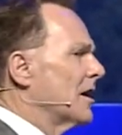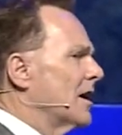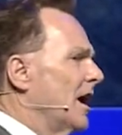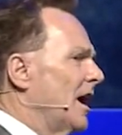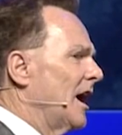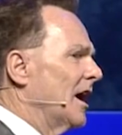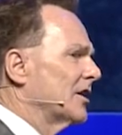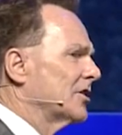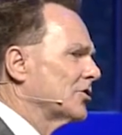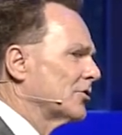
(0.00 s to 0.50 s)

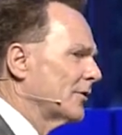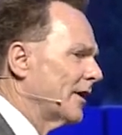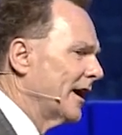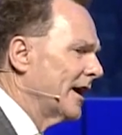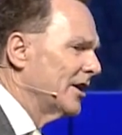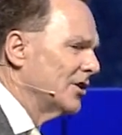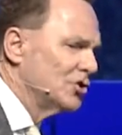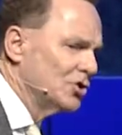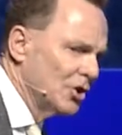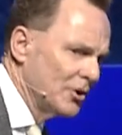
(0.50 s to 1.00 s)
God
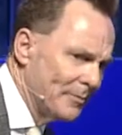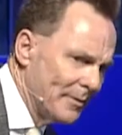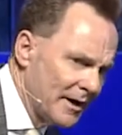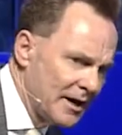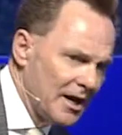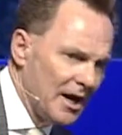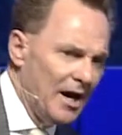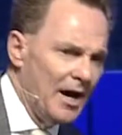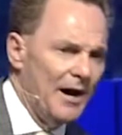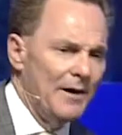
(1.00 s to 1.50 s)
created you to
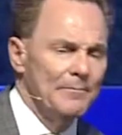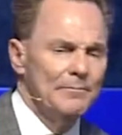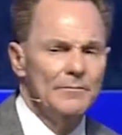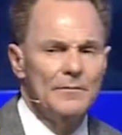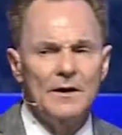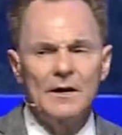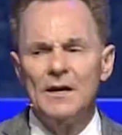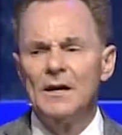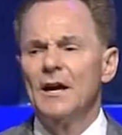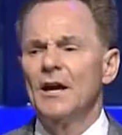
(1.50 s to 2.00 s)
become
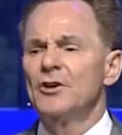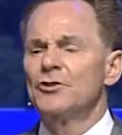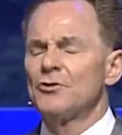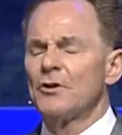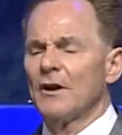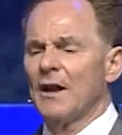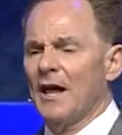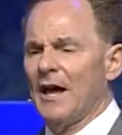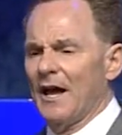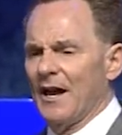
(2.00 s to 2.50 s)
in
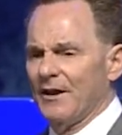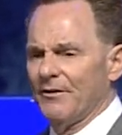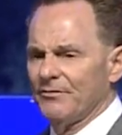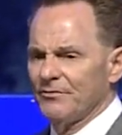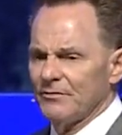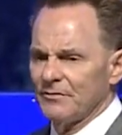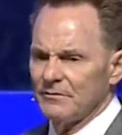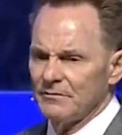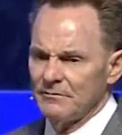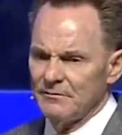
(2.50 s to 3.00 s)
your life.
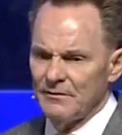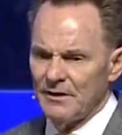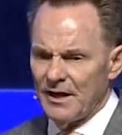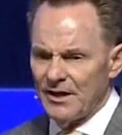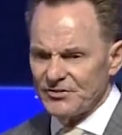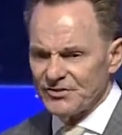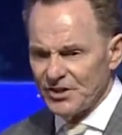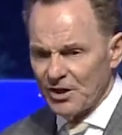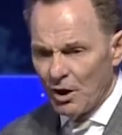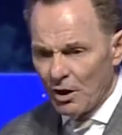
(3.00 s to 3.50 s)

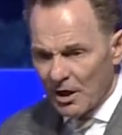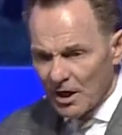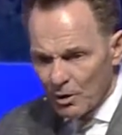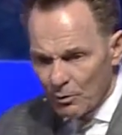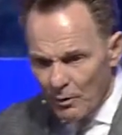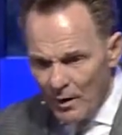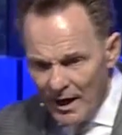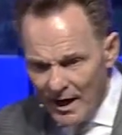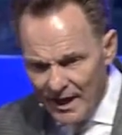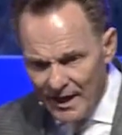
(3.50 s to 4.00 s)
It's the only
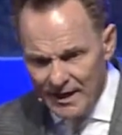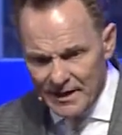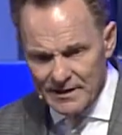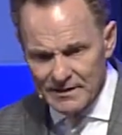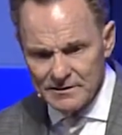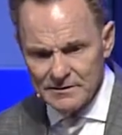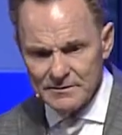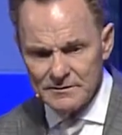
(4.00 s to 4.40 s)
way.